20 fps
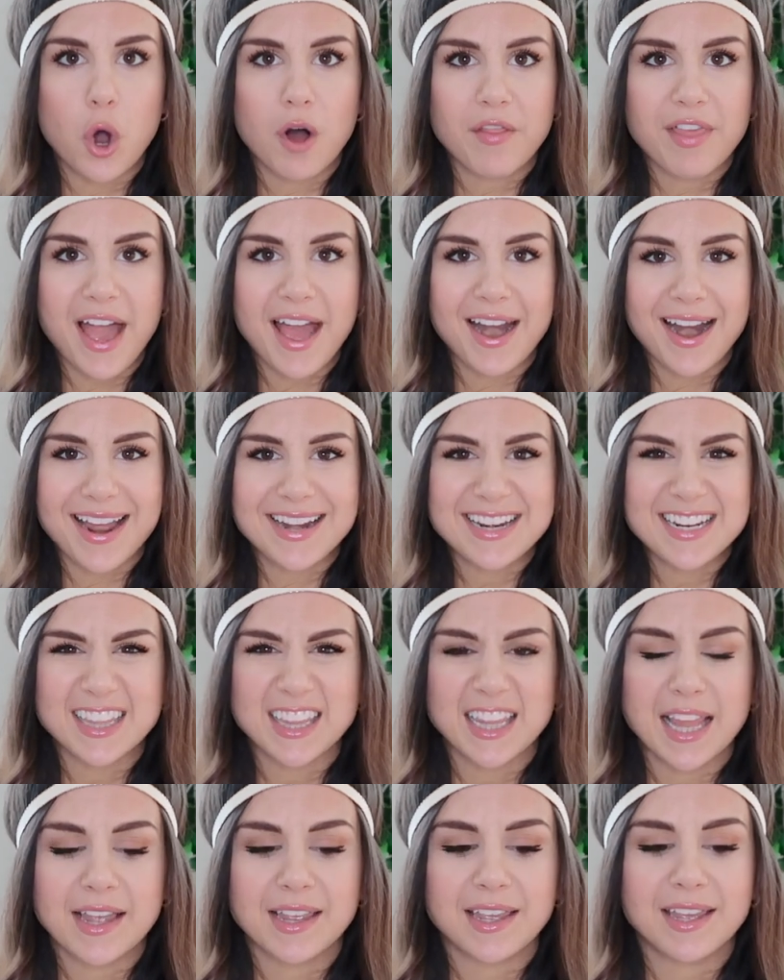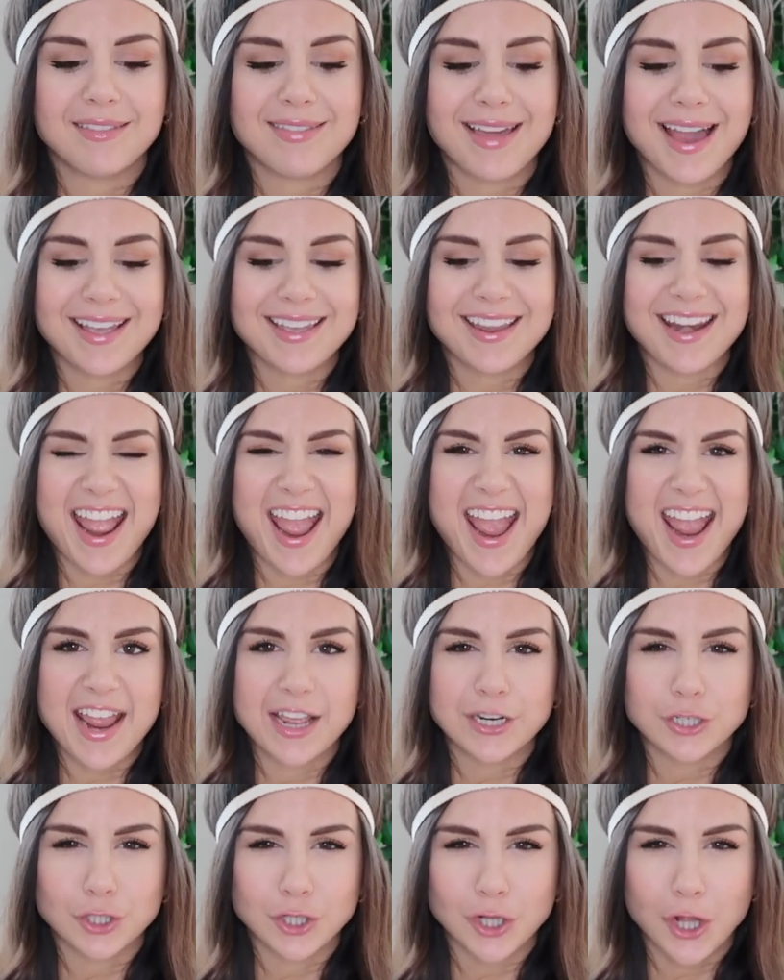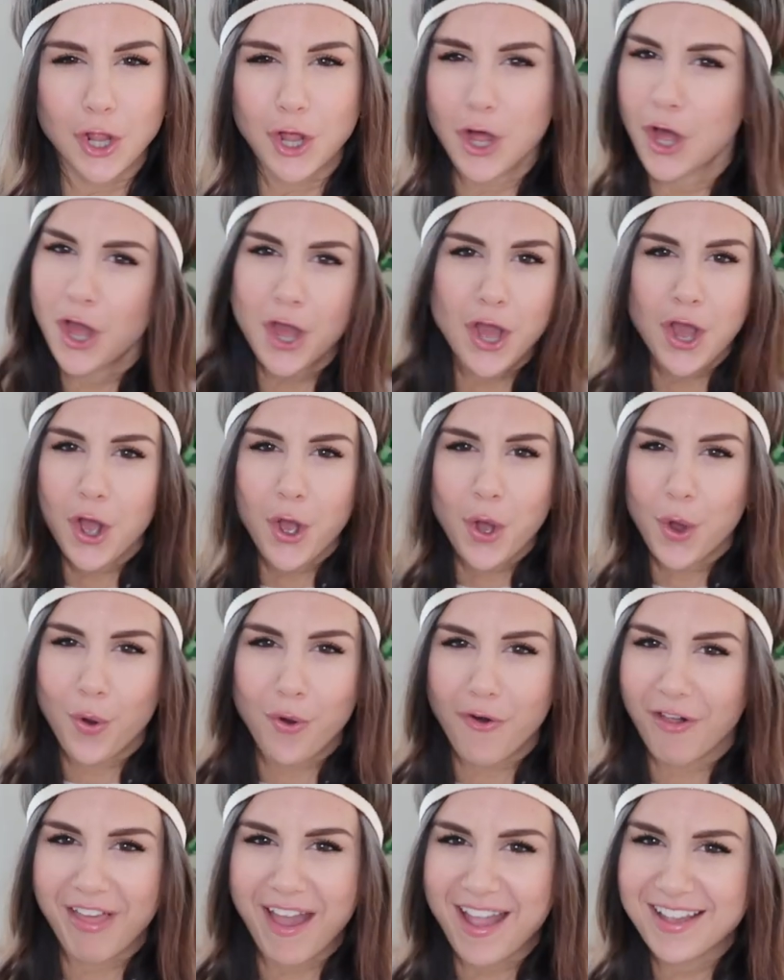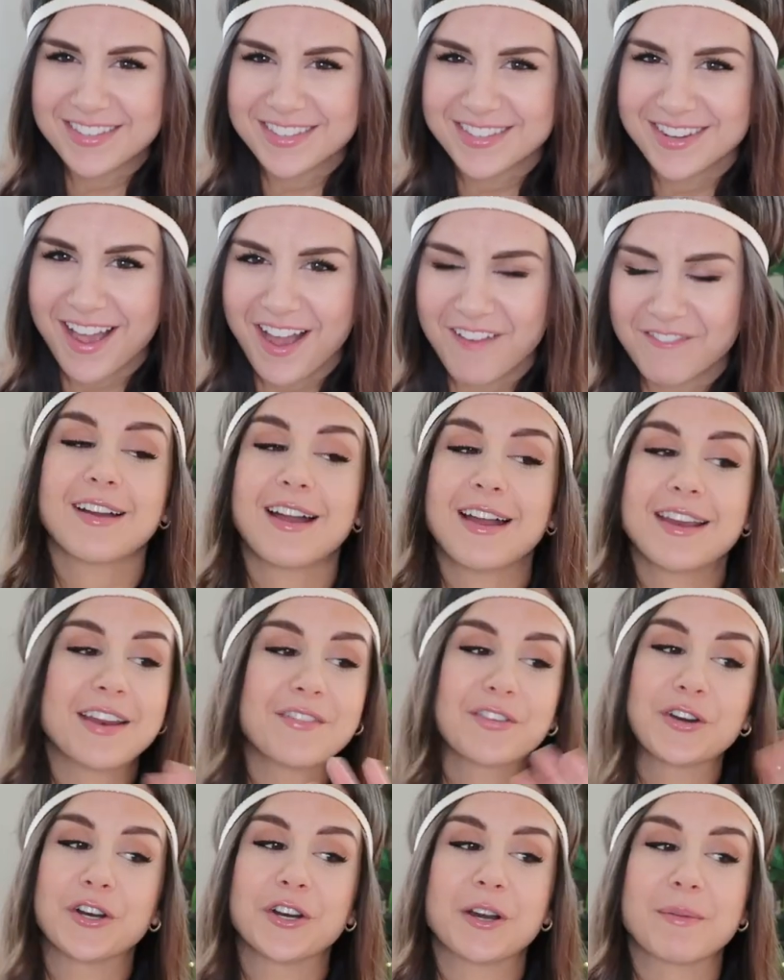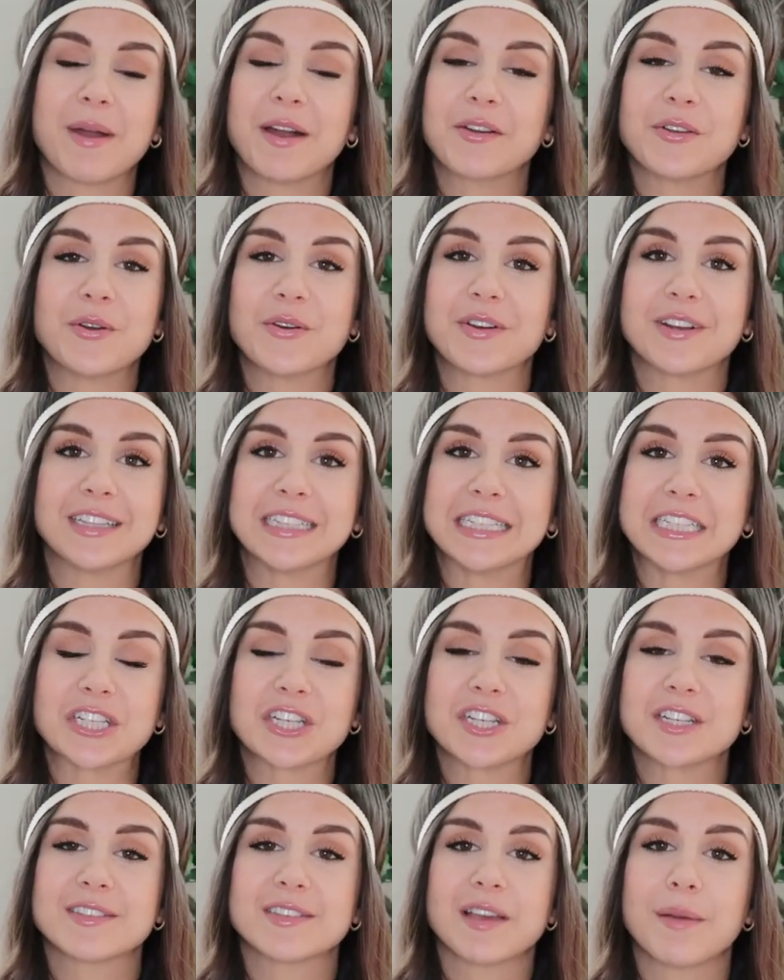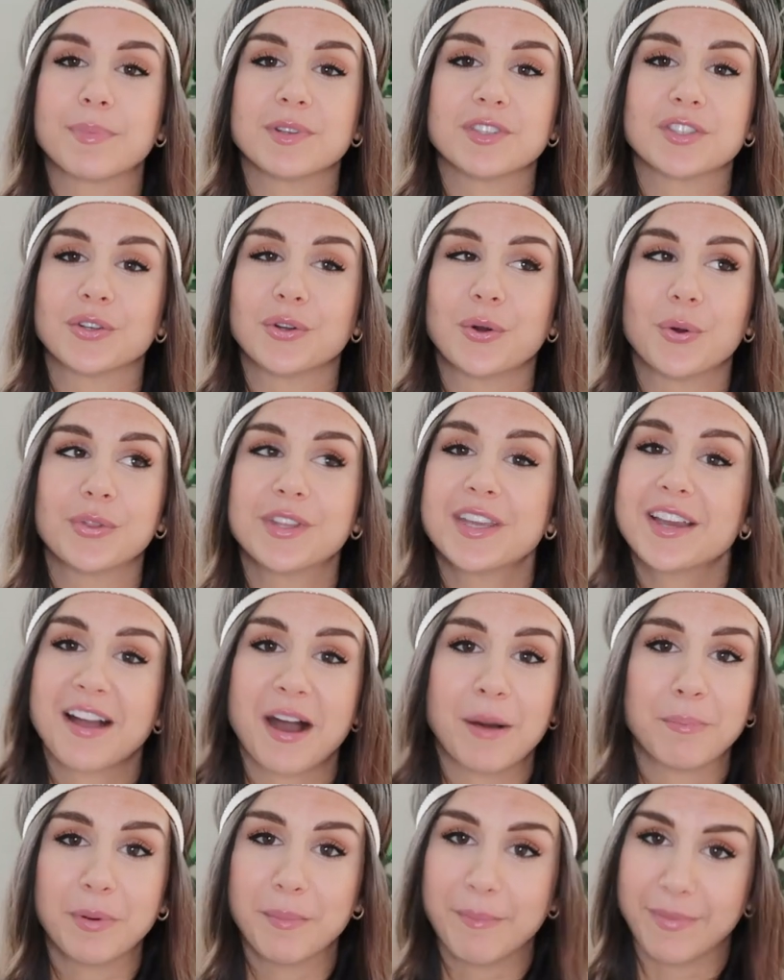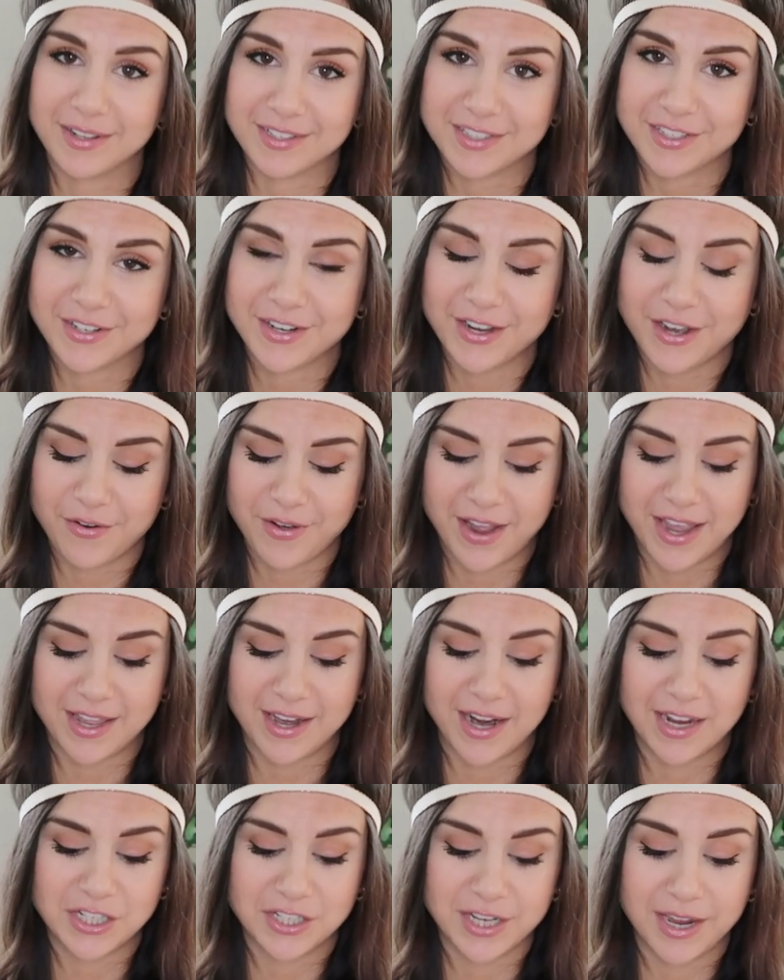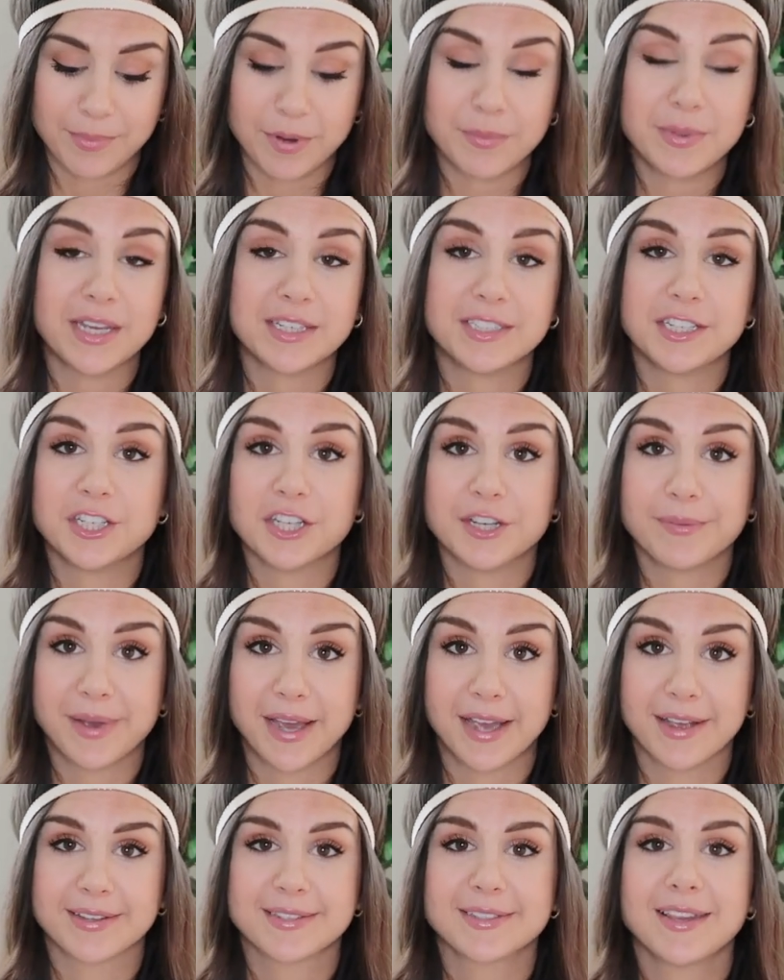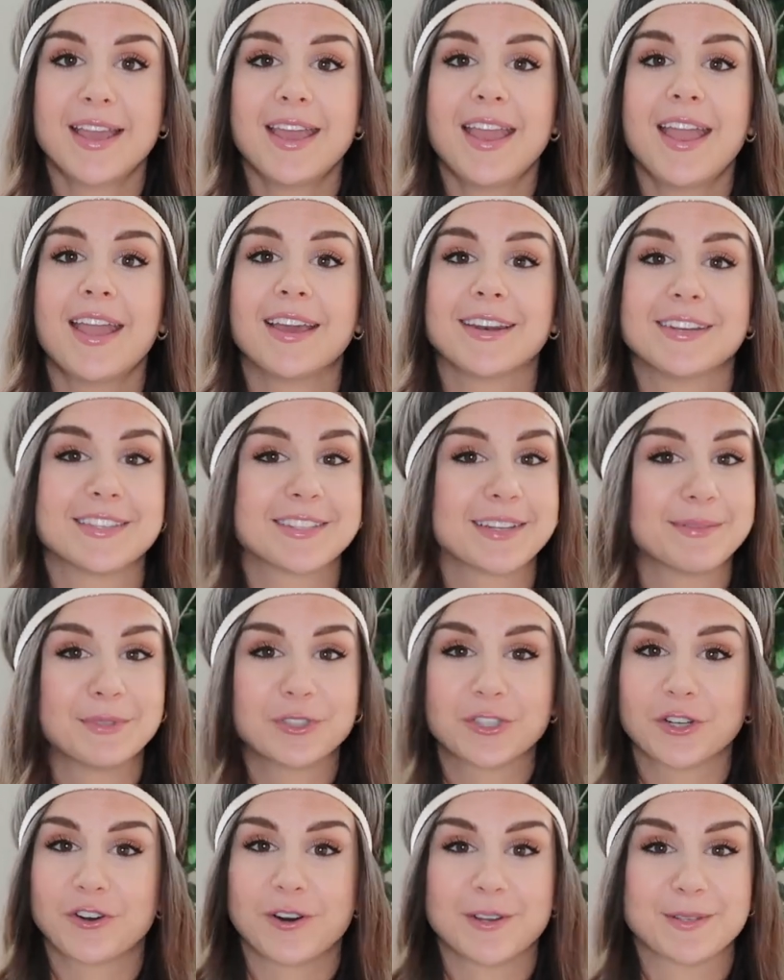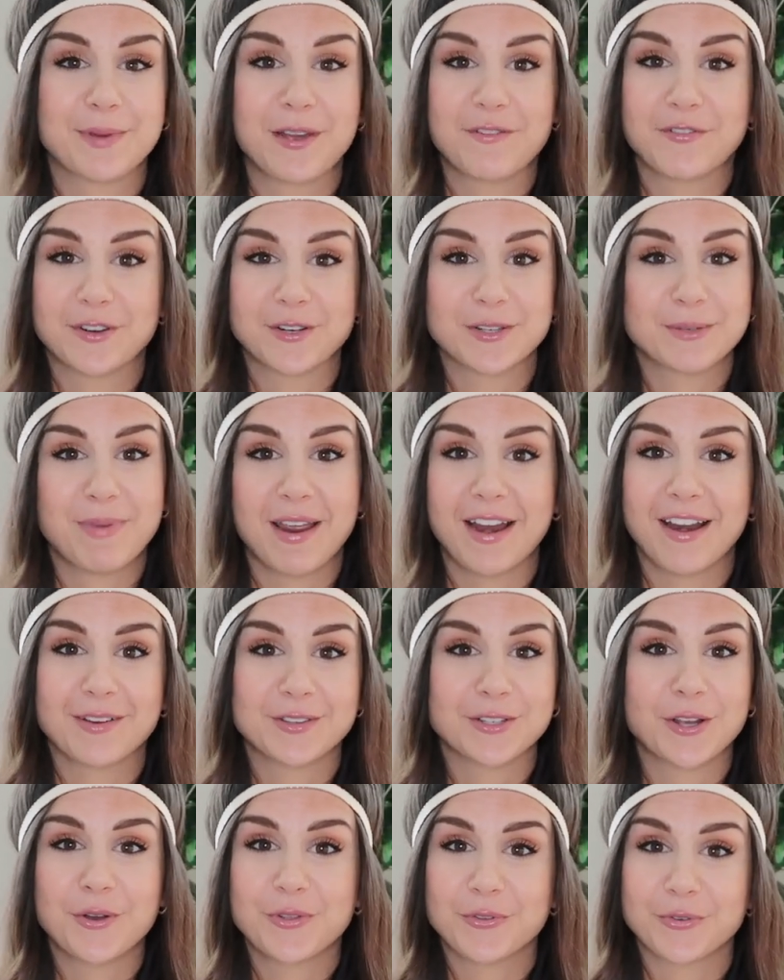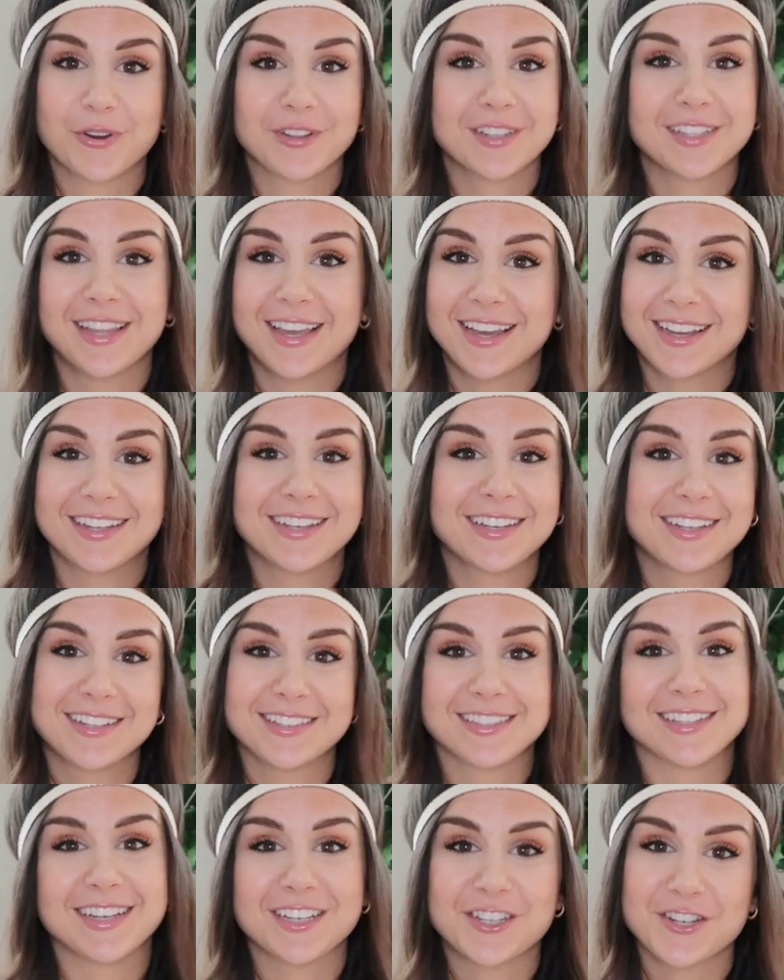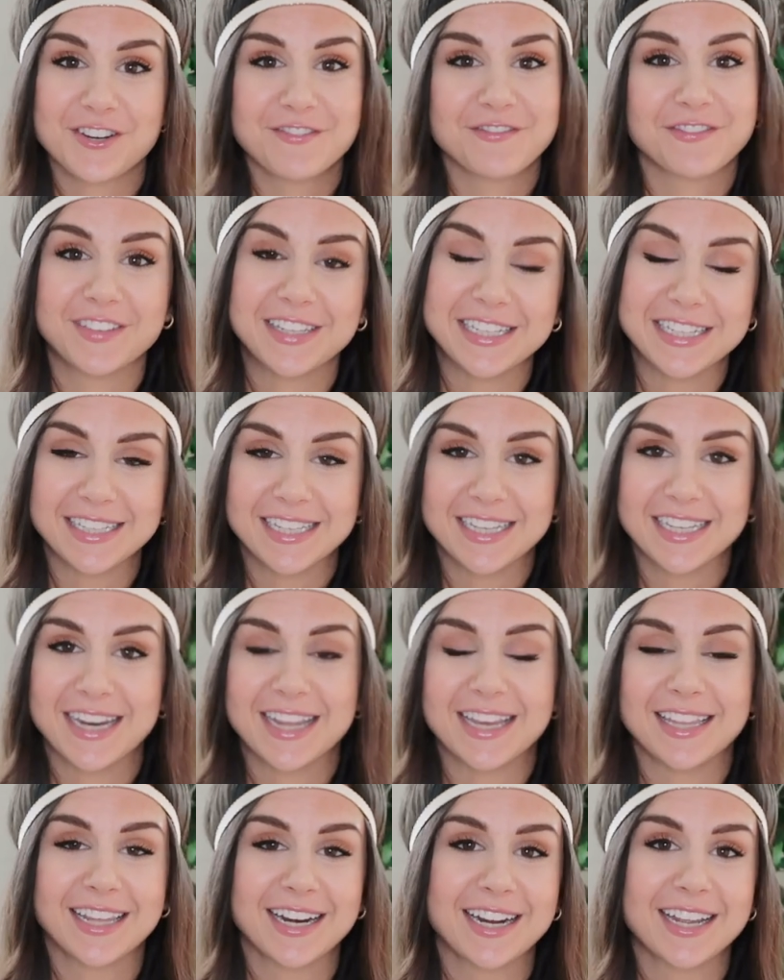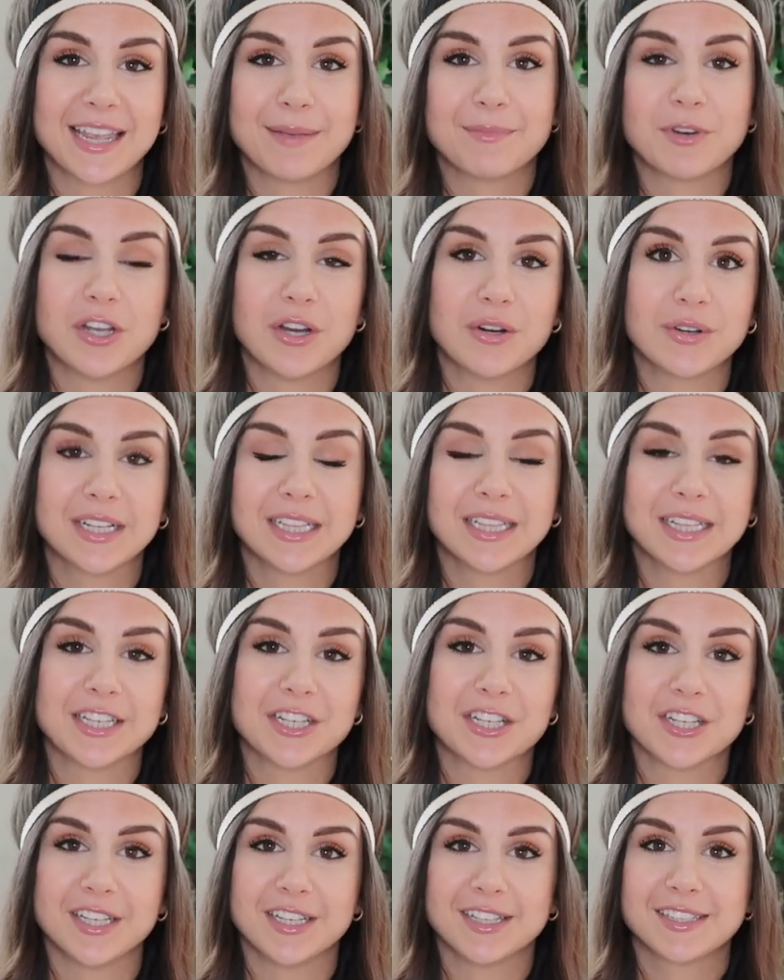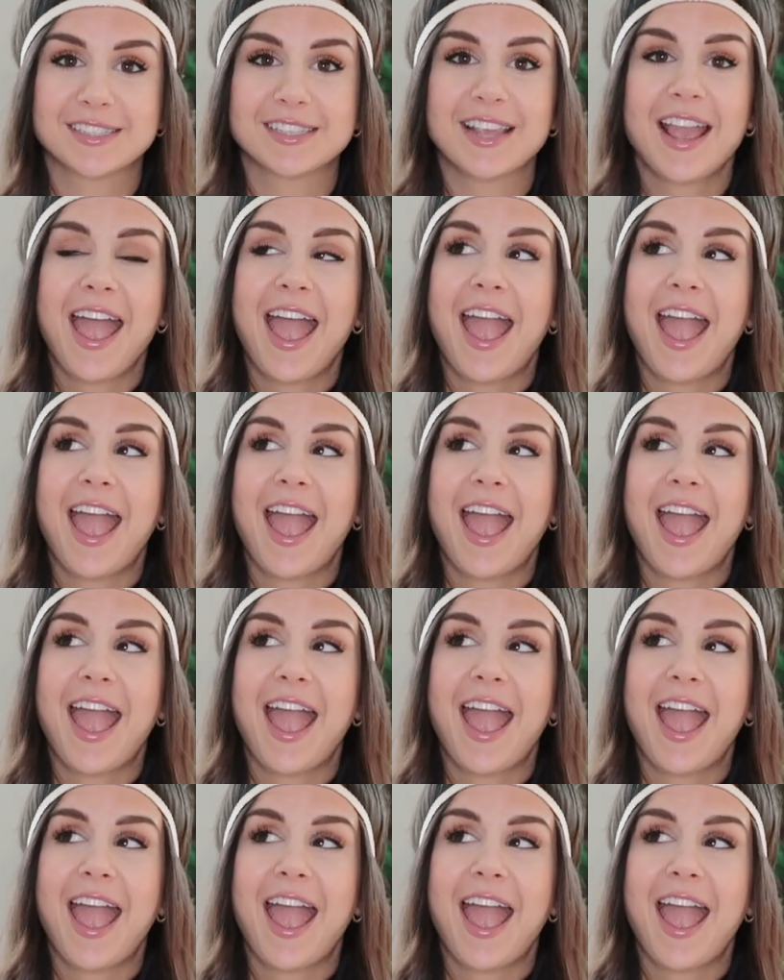all that. I need a legging that can handle all that stuff. I never heard about Yogalicious up until only a couple months ago, and I just happened to be at TJ Maxx and I stumbled across my first pair. I was going through all the leggings, touching and feeling, and then I came to Yogalicious